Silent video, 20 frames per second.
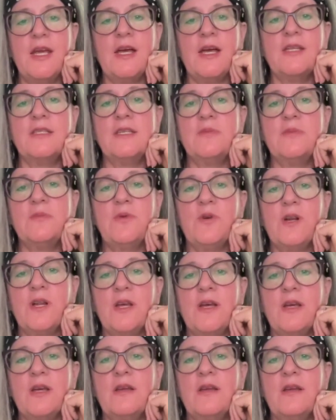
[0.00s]
I did want
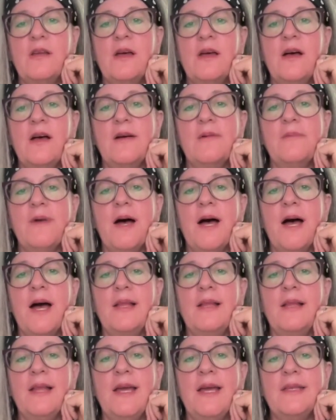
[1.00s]
to um,
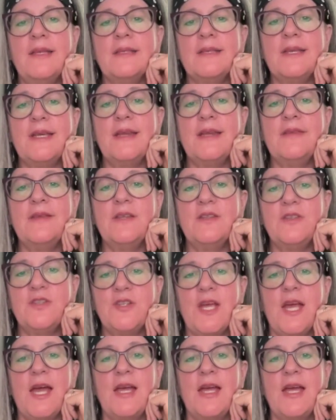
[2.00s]
highlight in the
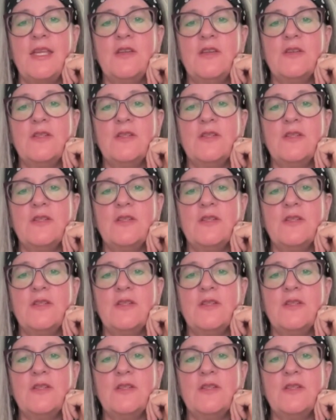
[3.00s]
chat,